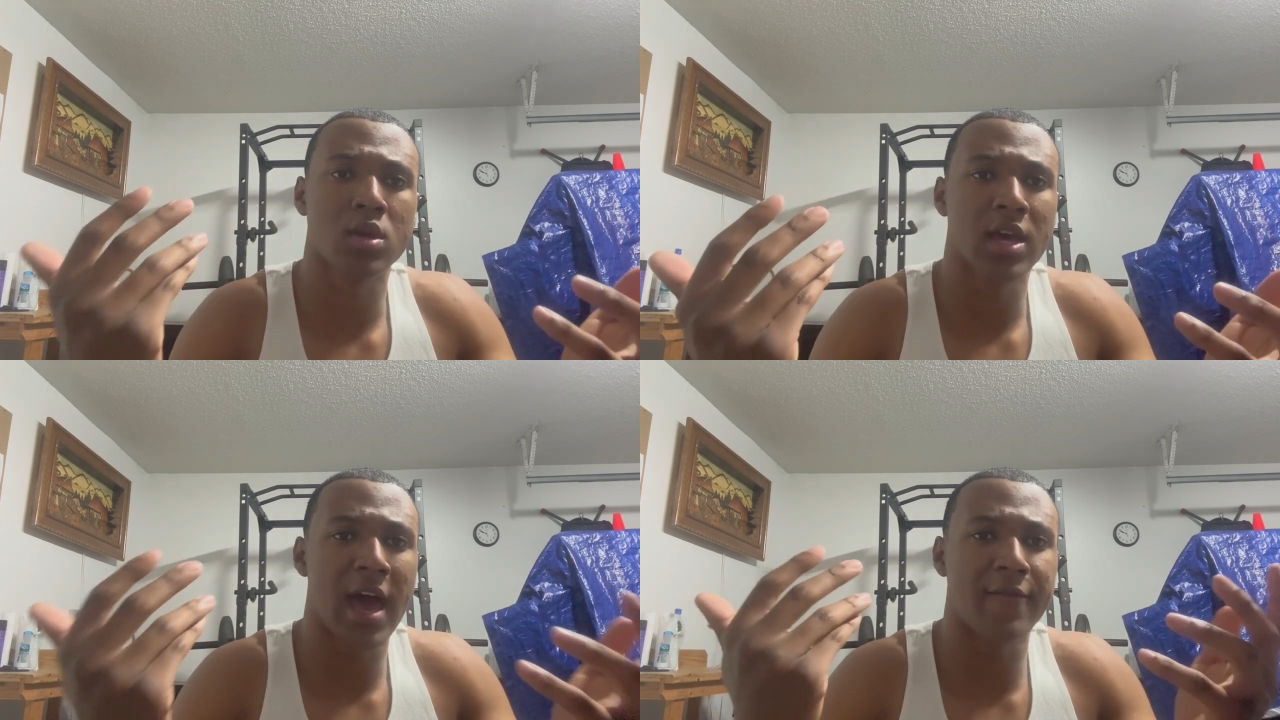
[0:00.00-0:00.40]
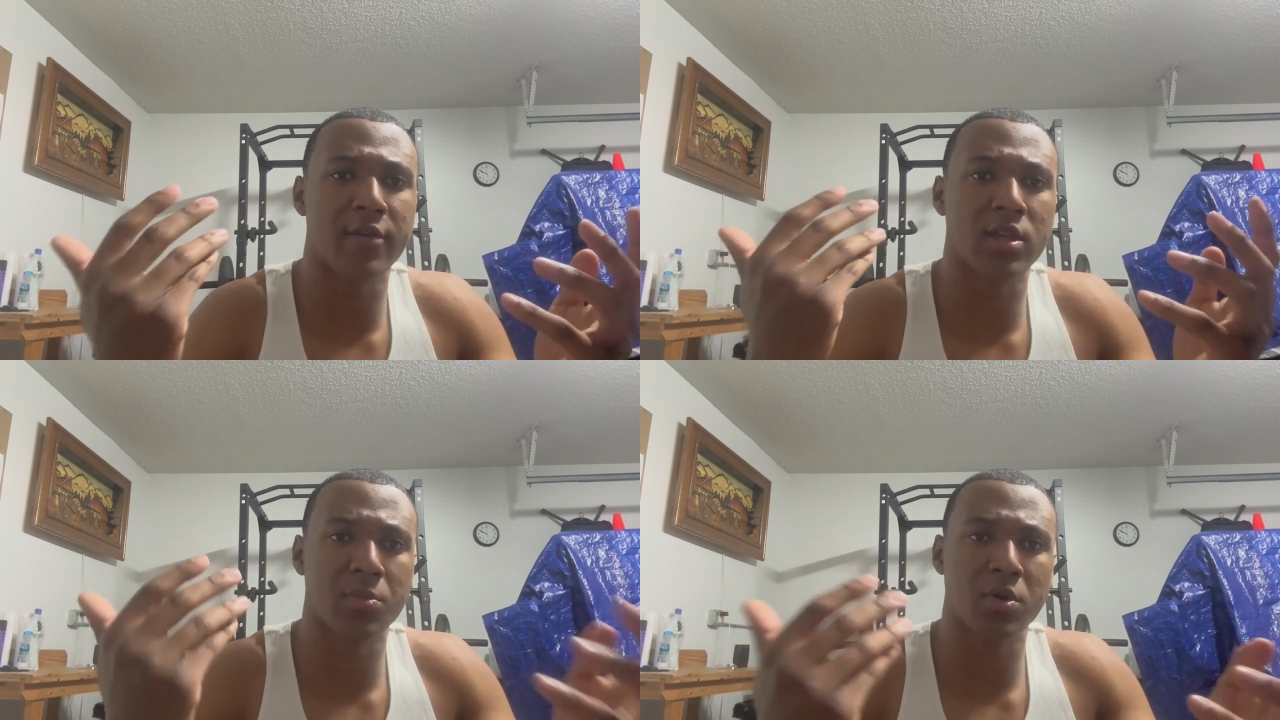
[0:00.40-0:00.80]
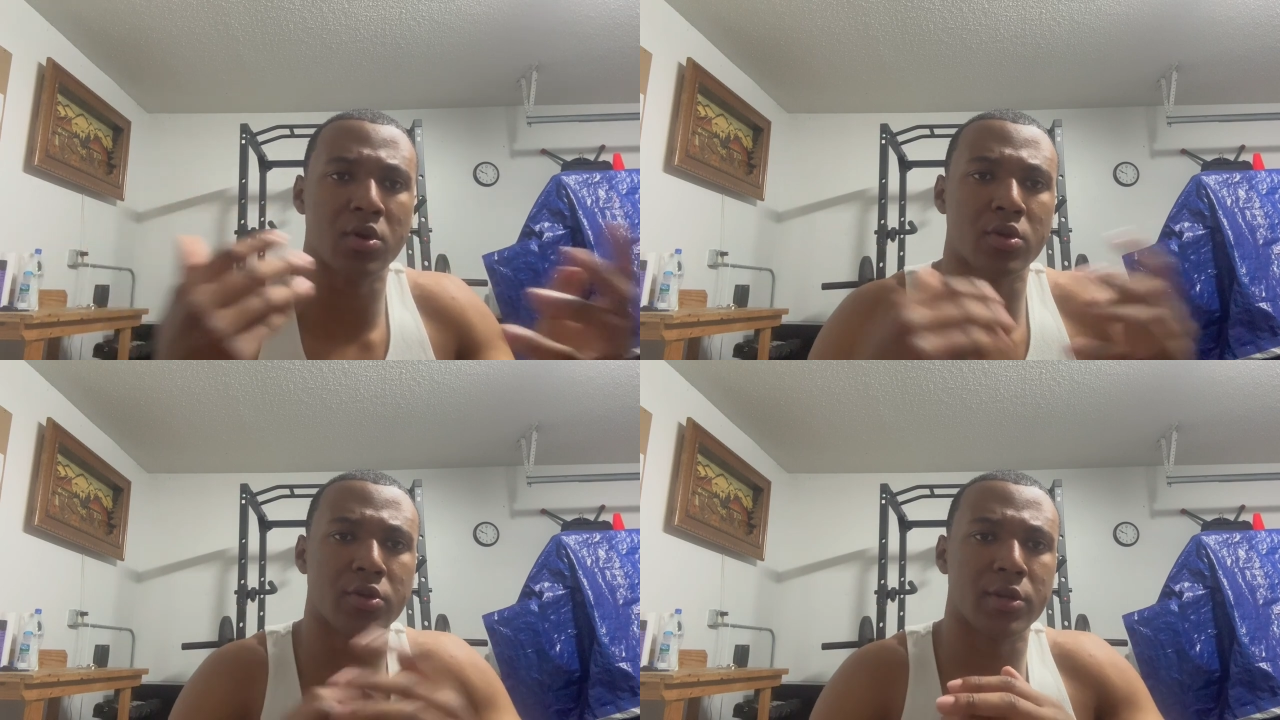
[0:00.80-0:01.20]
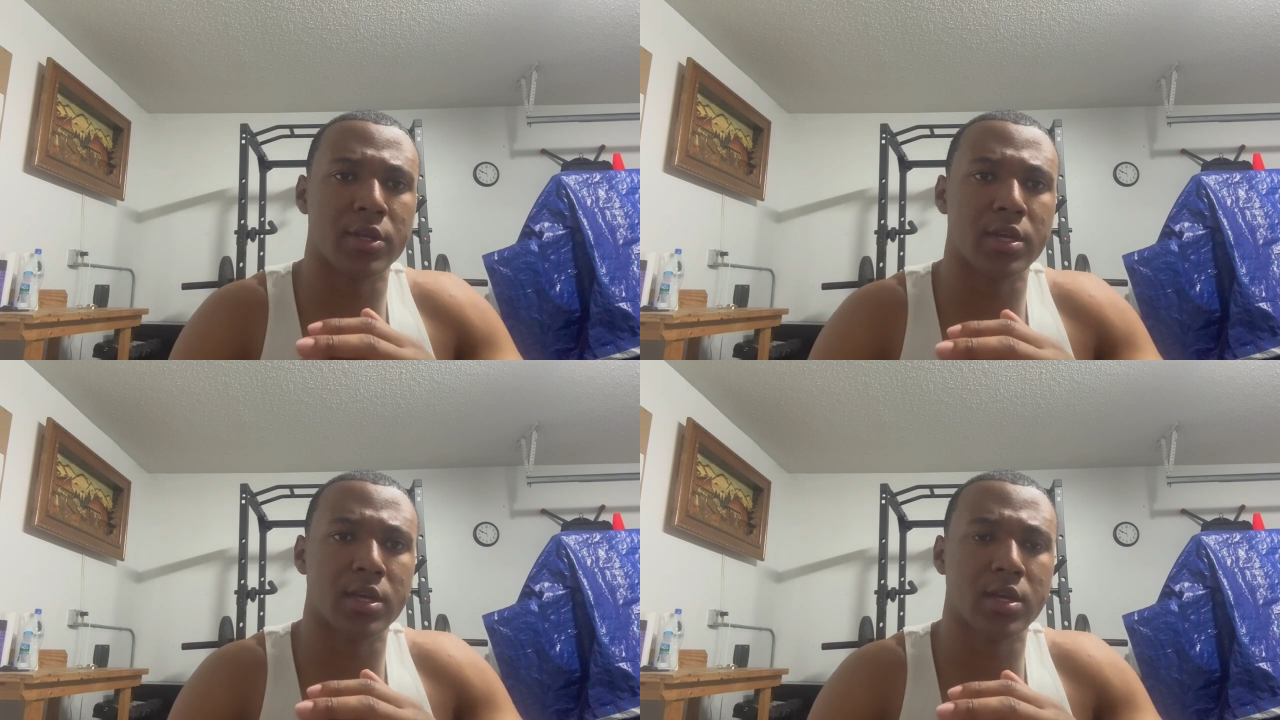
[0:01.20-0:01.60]
having a spirit of
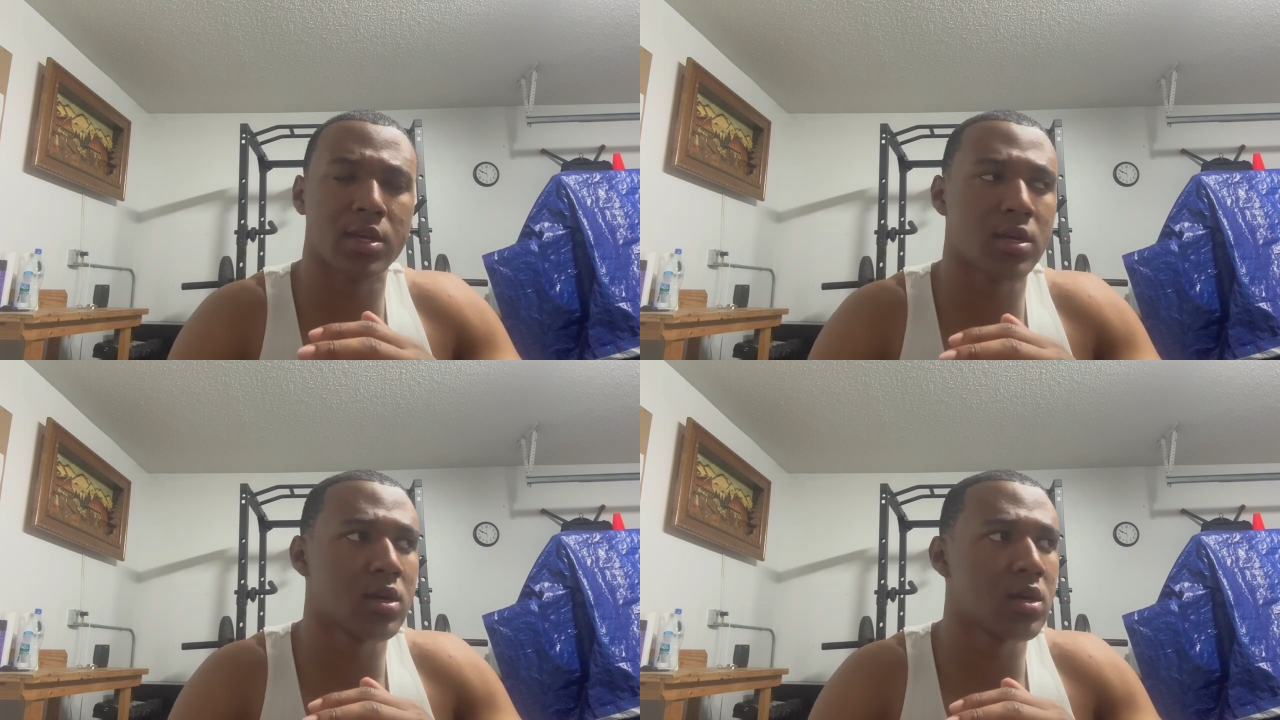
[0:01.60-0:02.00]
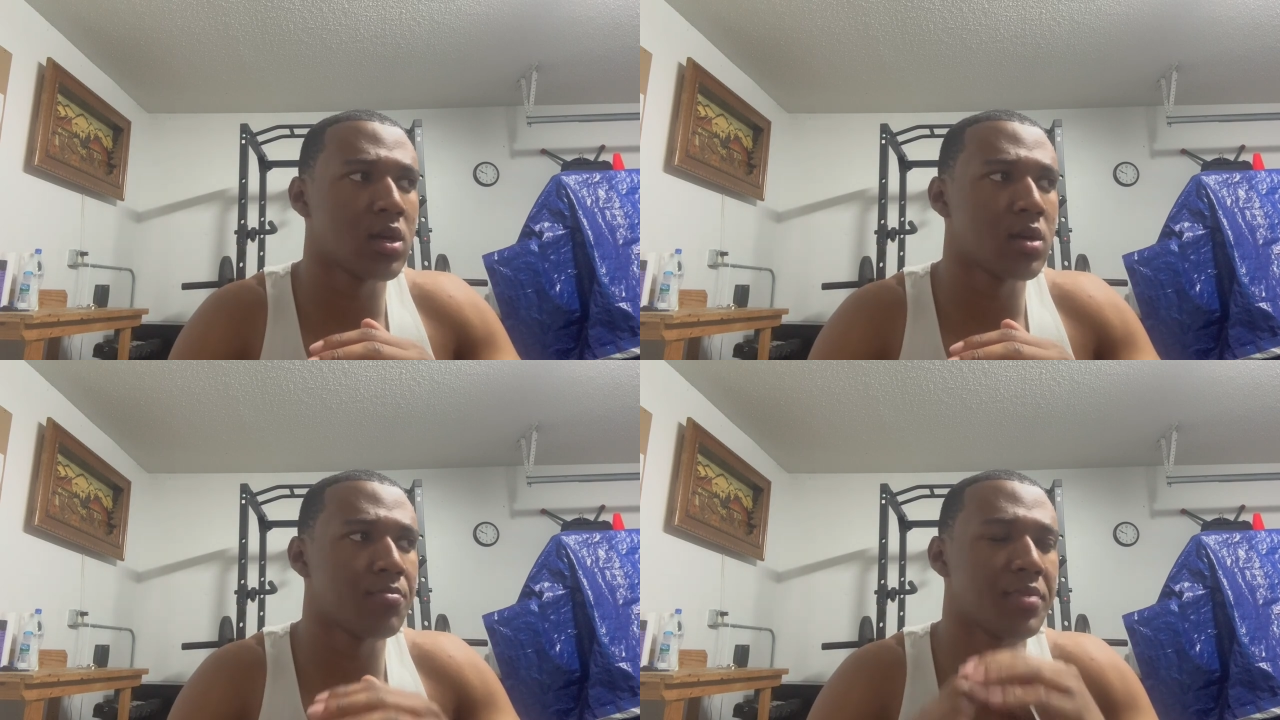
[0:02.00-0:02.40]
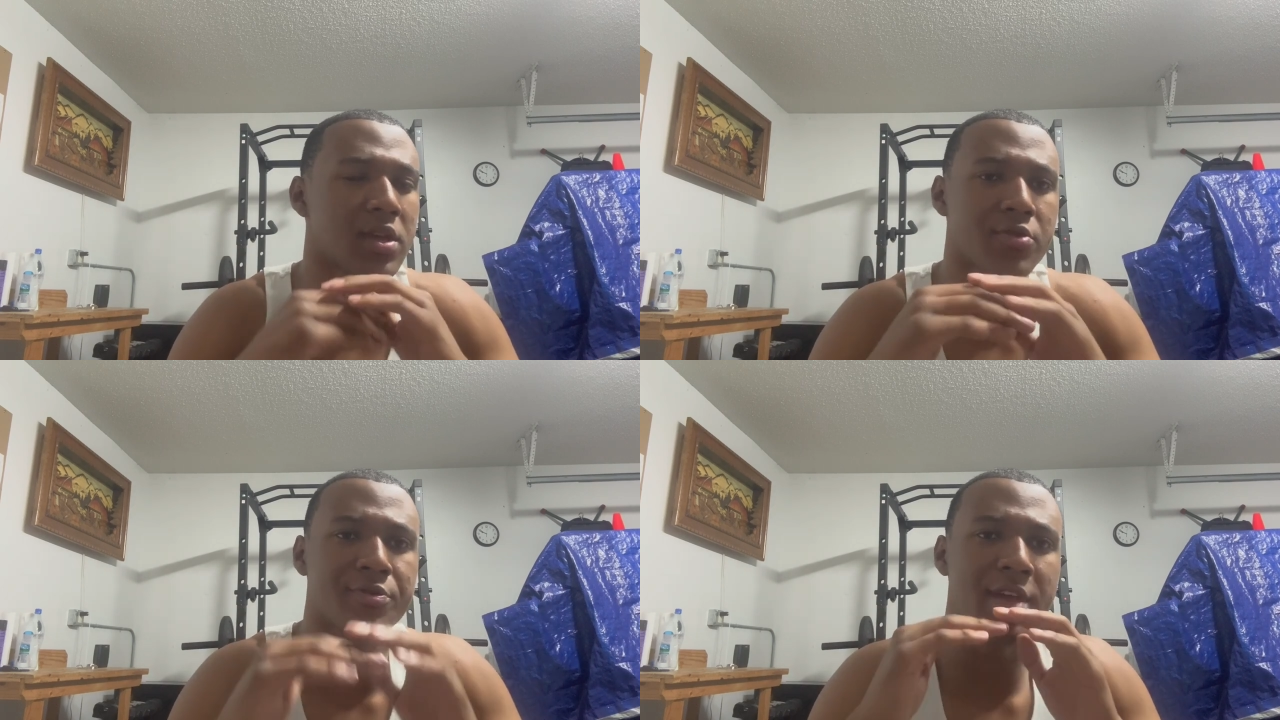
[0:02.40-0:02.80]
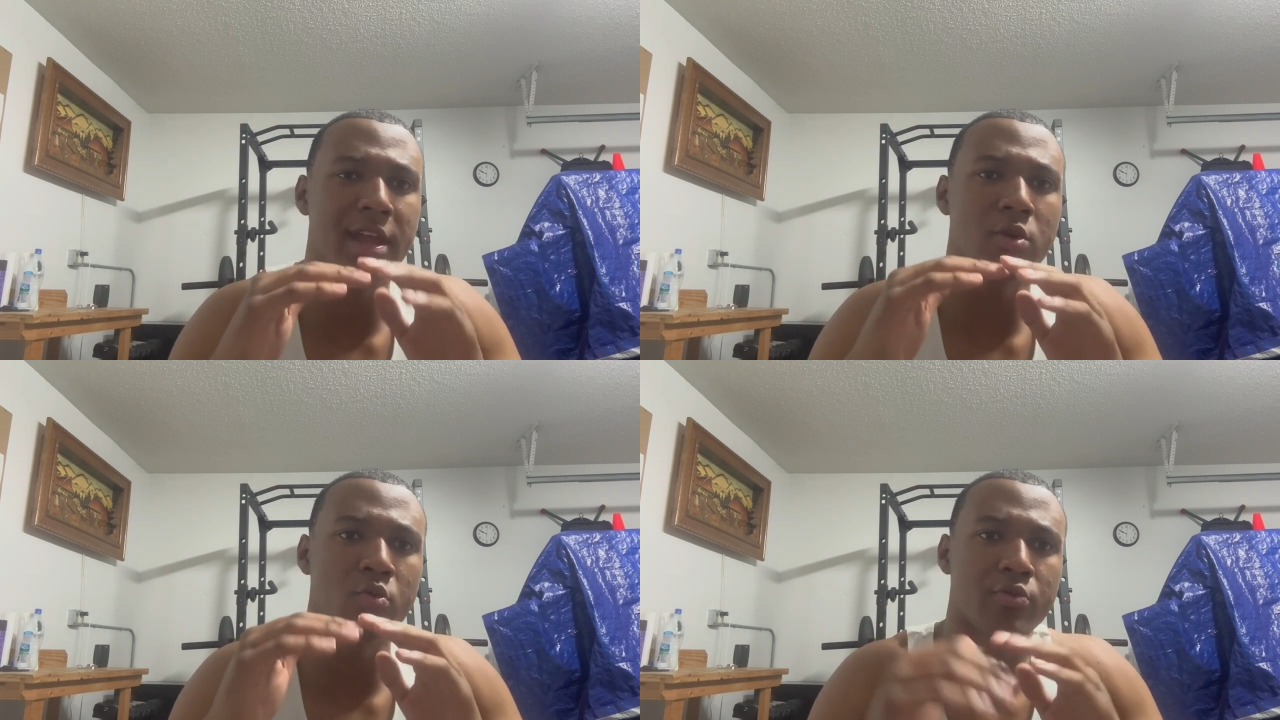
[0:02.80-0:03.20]
unity. Be
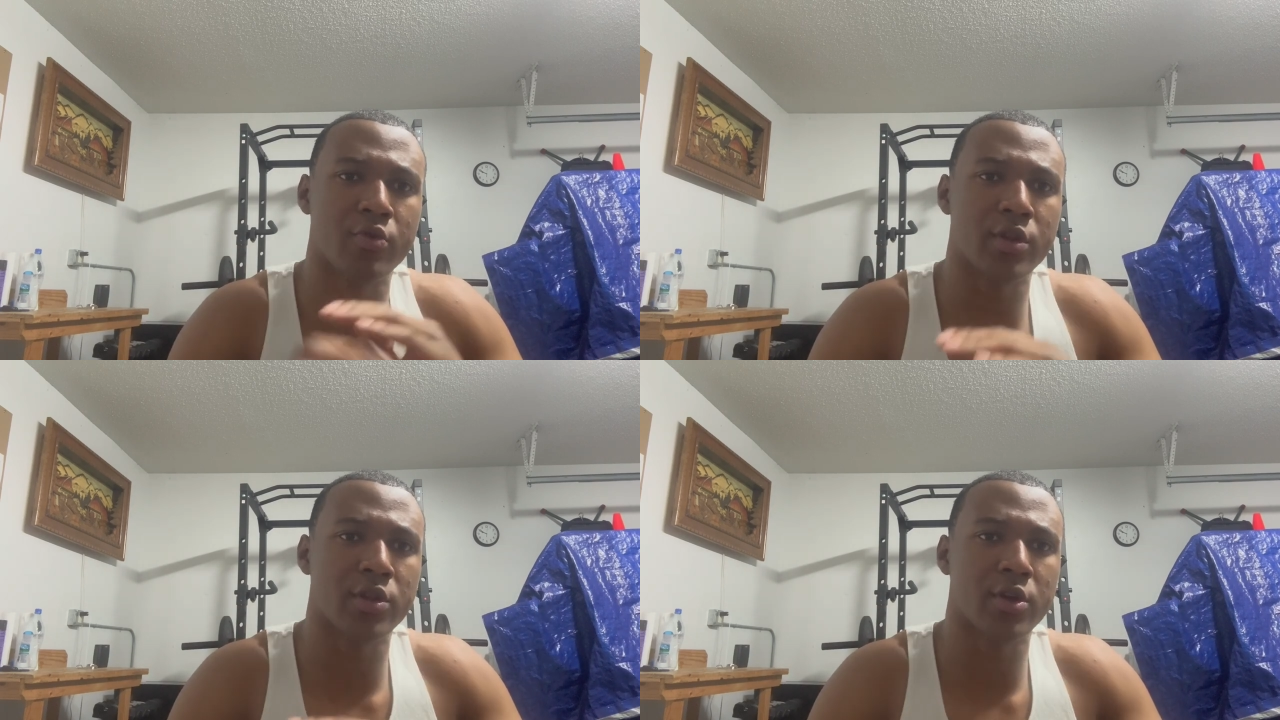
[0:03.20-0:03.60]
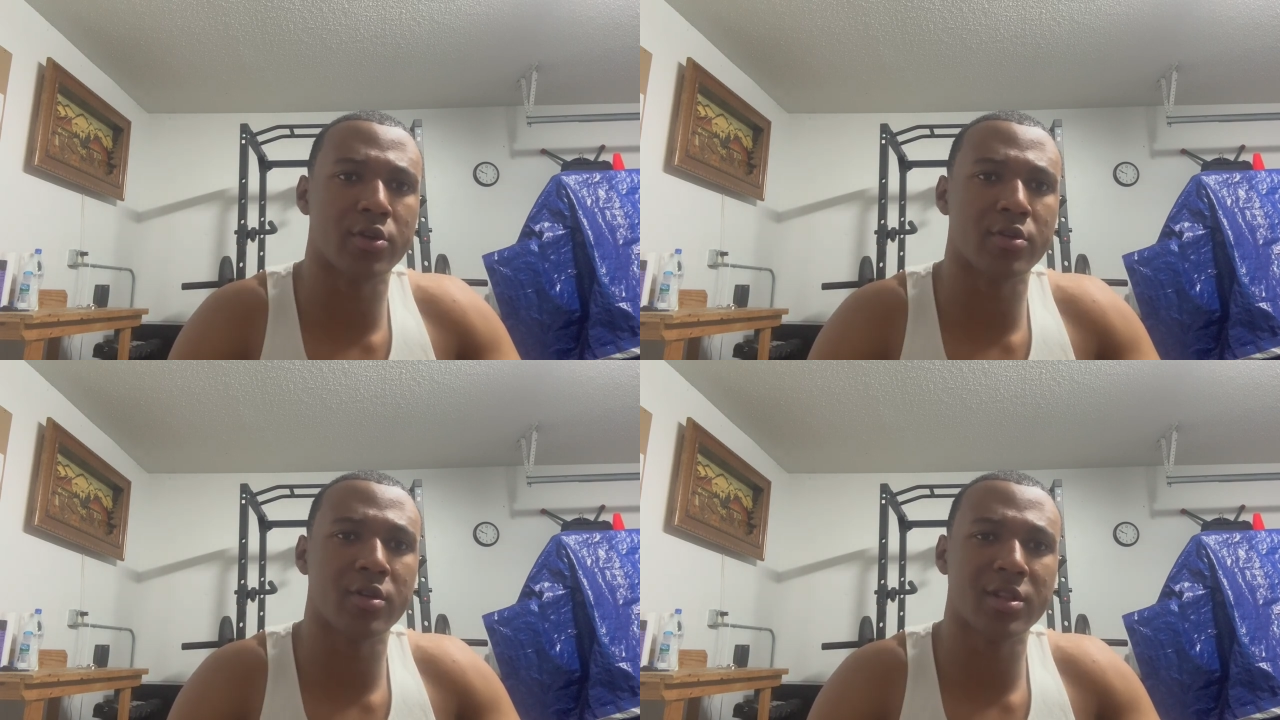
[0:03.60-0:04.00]
united with one another.